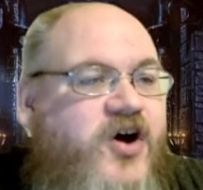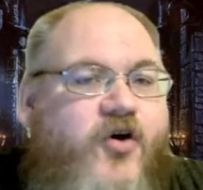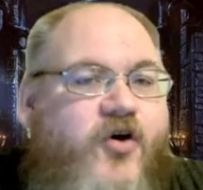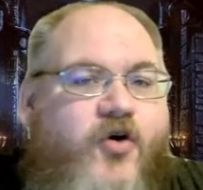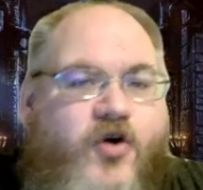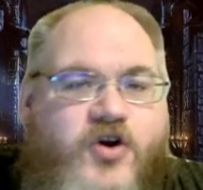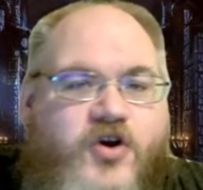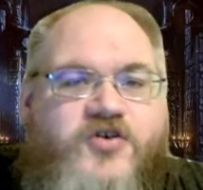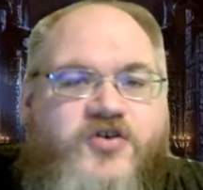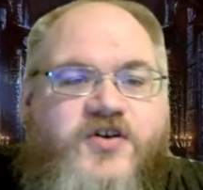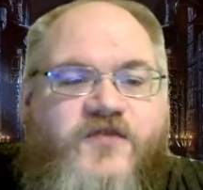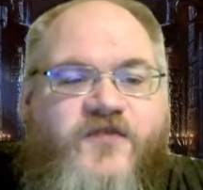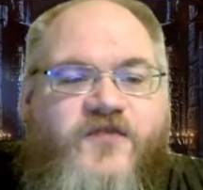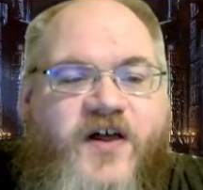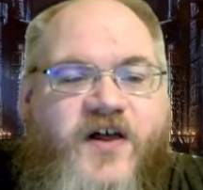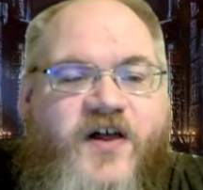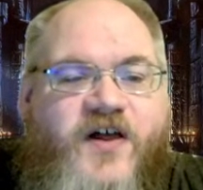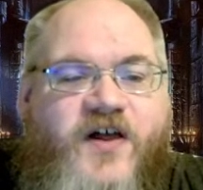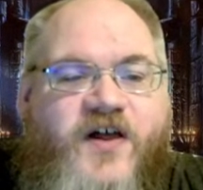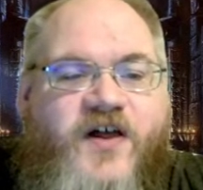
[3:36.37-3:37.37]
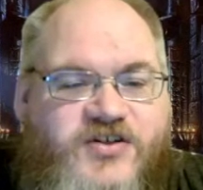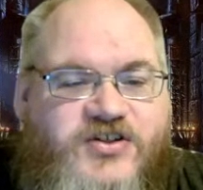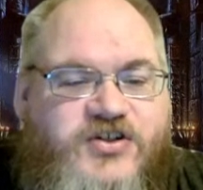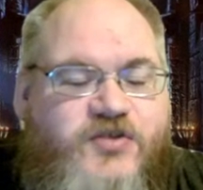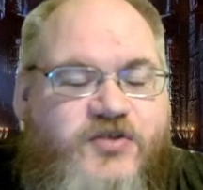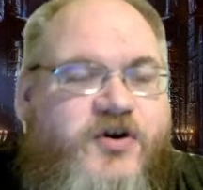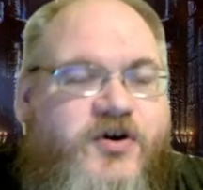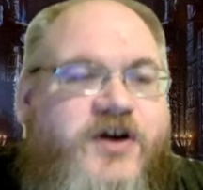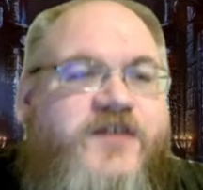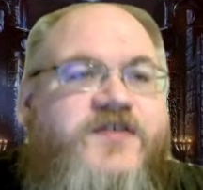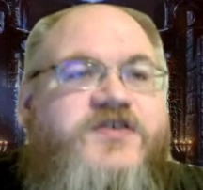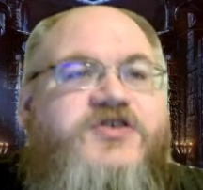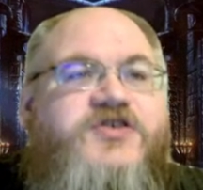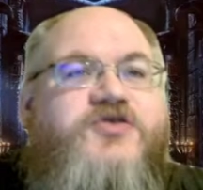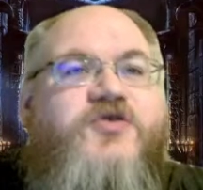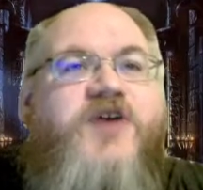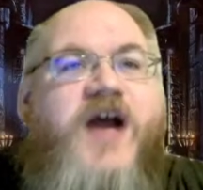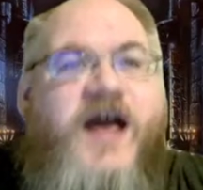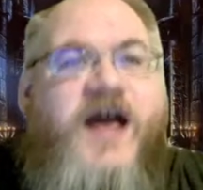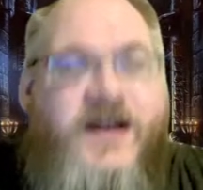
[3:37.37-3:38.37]
Or you could fall into the sewer, and the
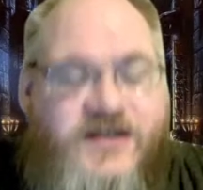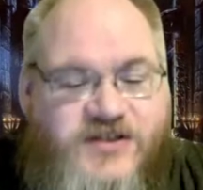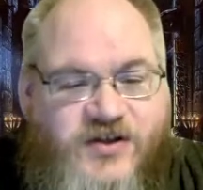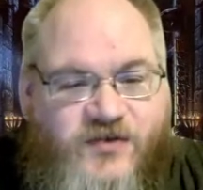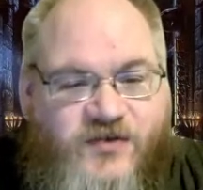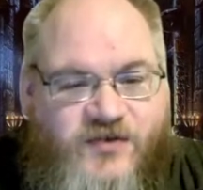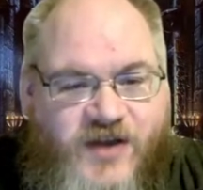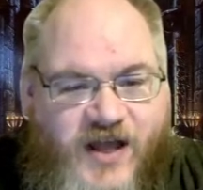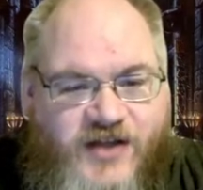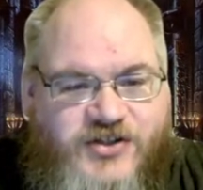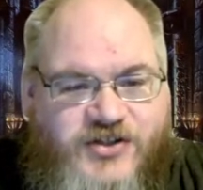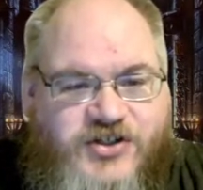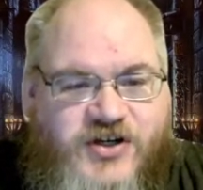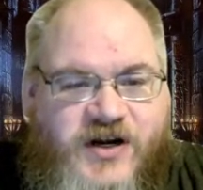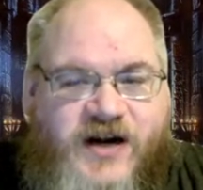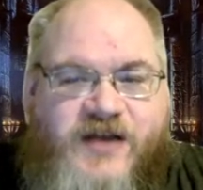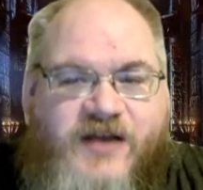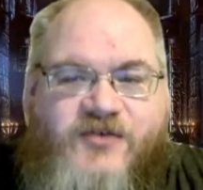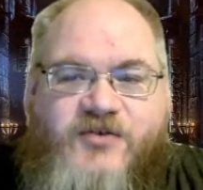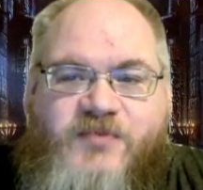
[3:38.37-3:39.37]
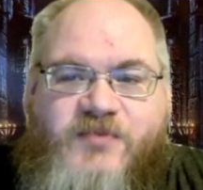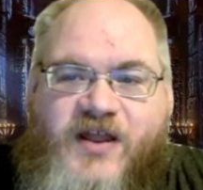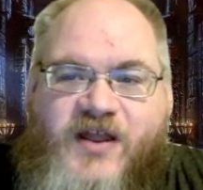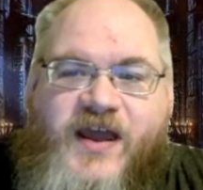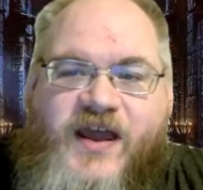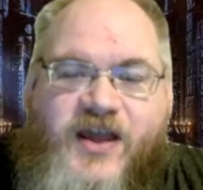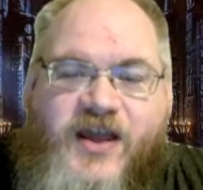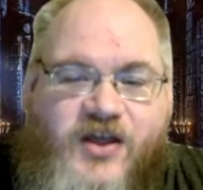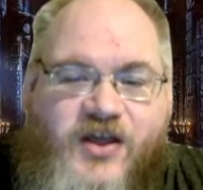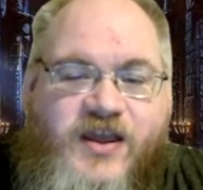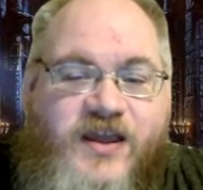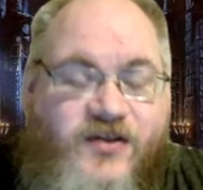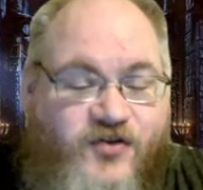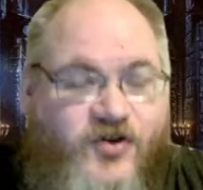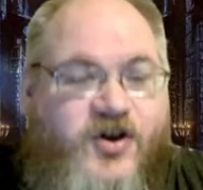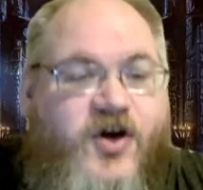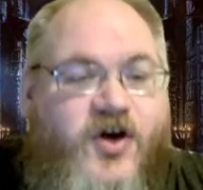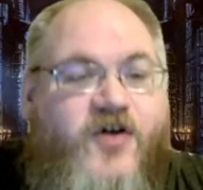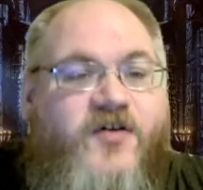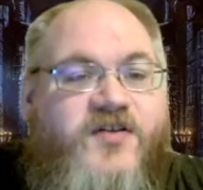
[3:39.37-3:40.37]
sewer had its own dungeon, and it would be like
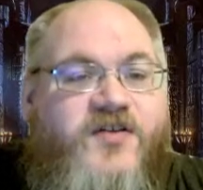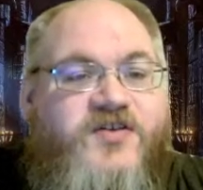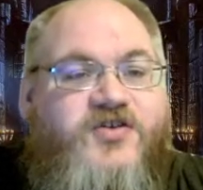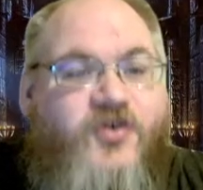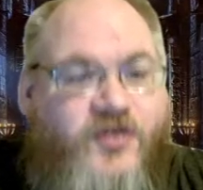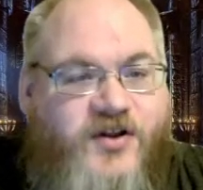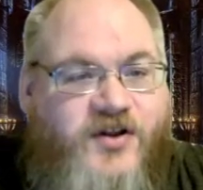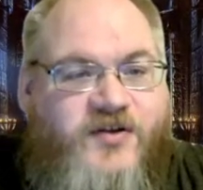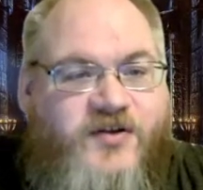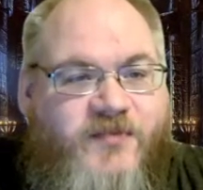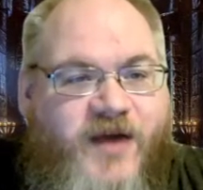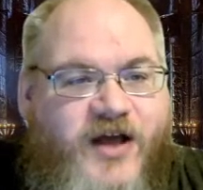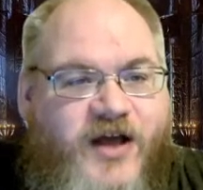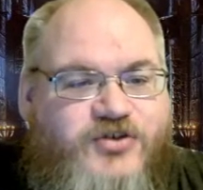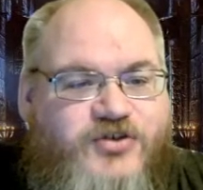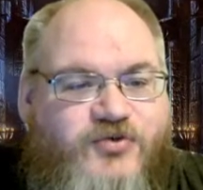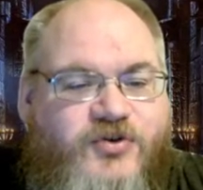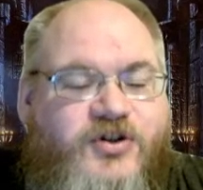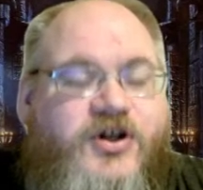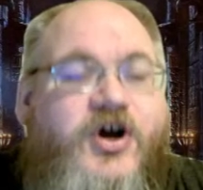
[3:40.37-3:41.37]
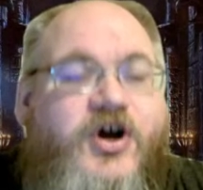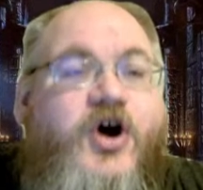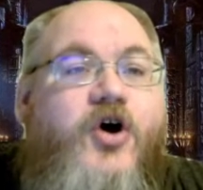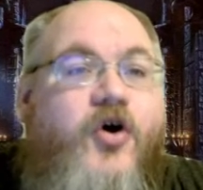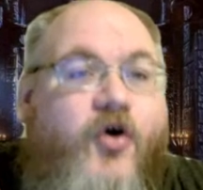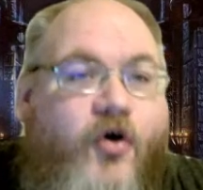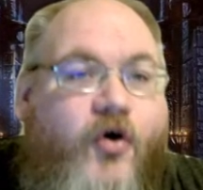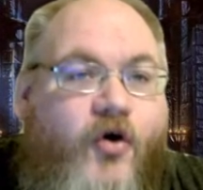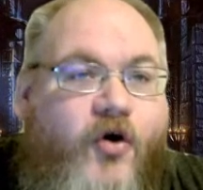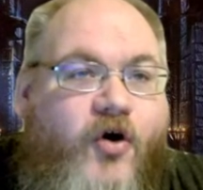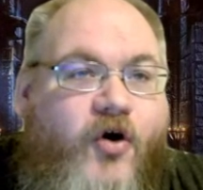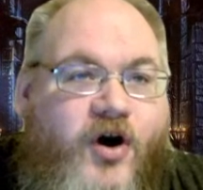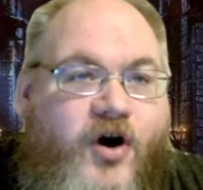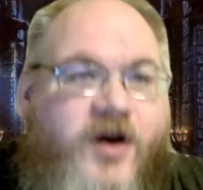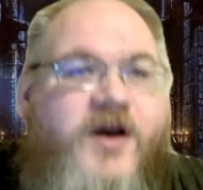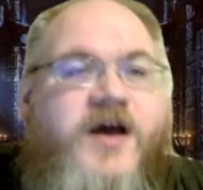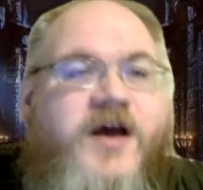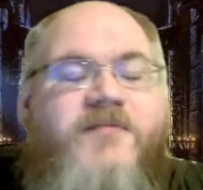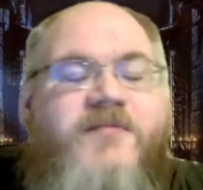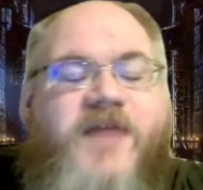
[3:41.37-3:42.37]
either go to this whole other module
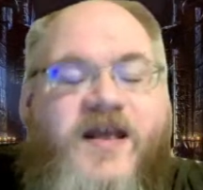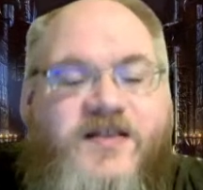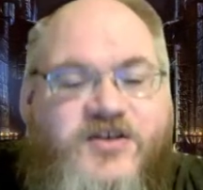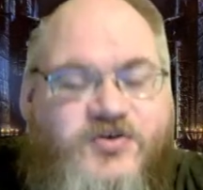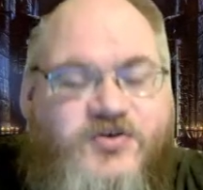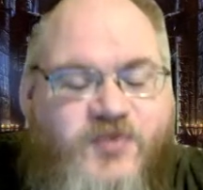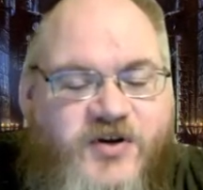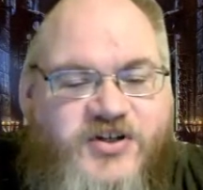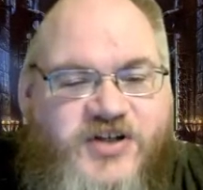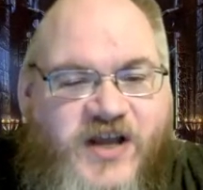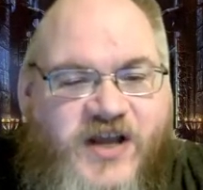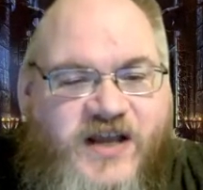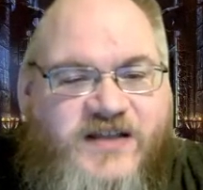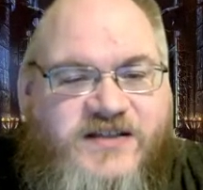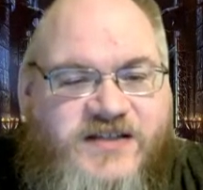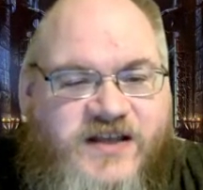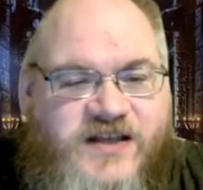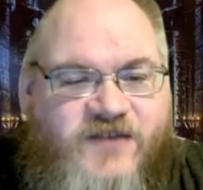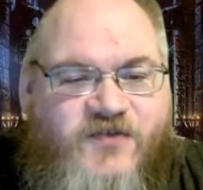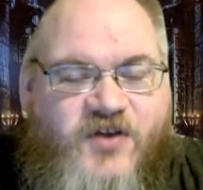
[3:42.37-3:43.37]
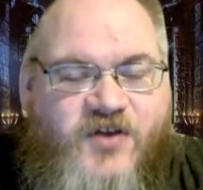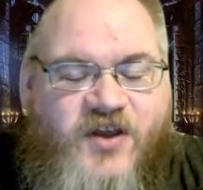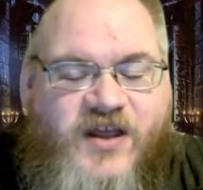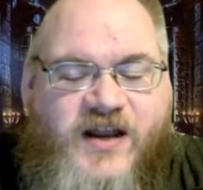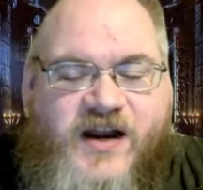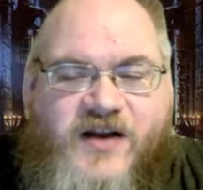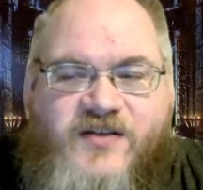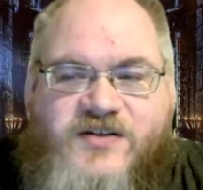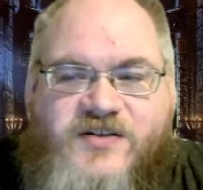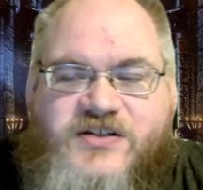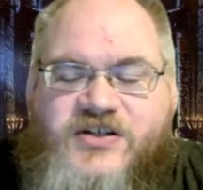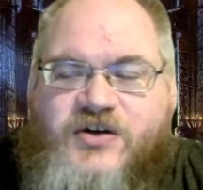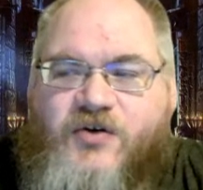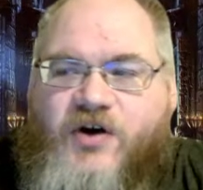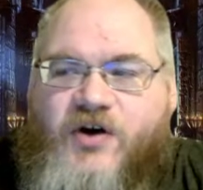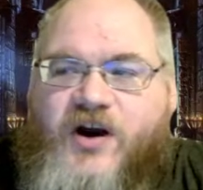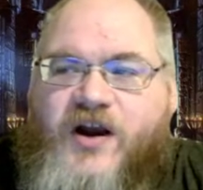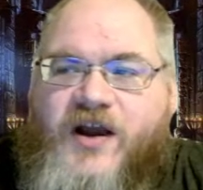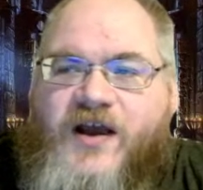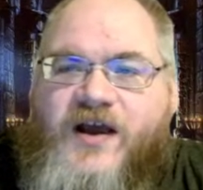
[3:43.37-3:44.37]
or make this one check and see if you can get out of the
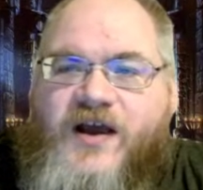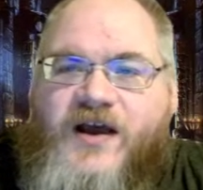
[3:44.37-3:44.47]
sewer.